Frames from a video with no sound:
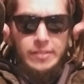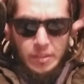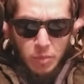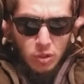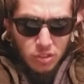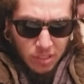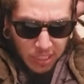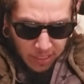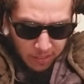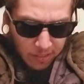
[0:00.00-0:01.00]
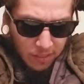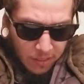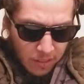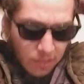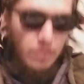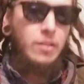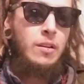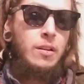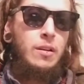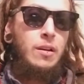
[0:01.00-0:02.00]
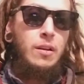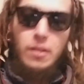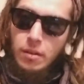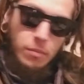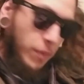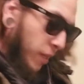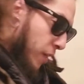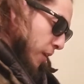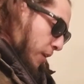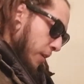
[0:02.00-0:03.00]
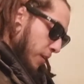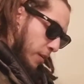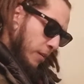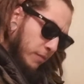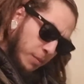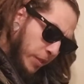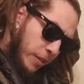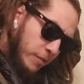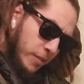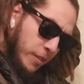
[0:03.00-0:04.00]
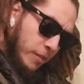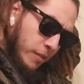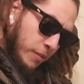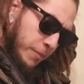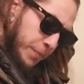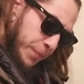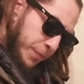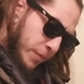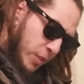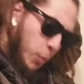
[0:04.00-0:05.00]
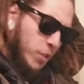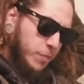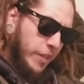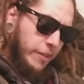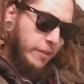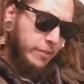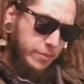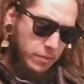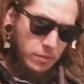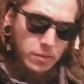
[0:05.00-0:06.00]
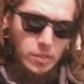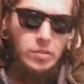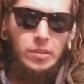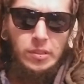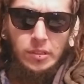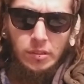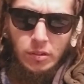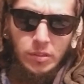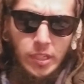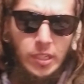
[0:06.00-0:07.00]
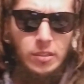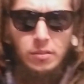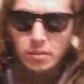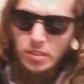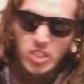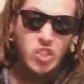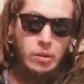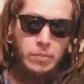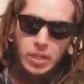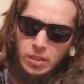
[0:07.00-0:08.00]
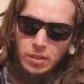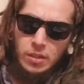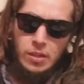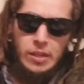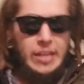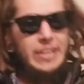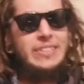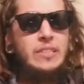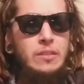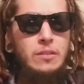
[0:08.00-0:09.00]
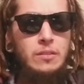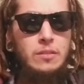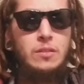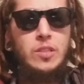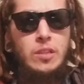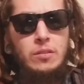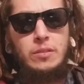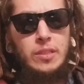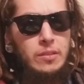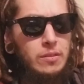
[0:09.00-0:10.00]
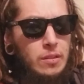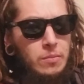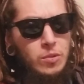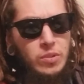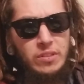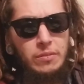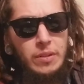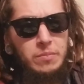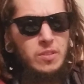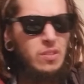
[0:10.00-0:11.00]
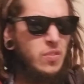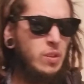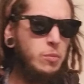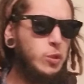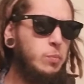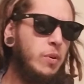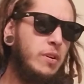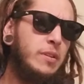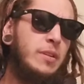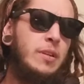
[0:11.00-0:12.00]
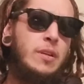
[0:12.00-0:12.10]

did most of these. Somebody else did the ones back here using the crochet needle, some, and then she also did some twist and rip. So for the most part,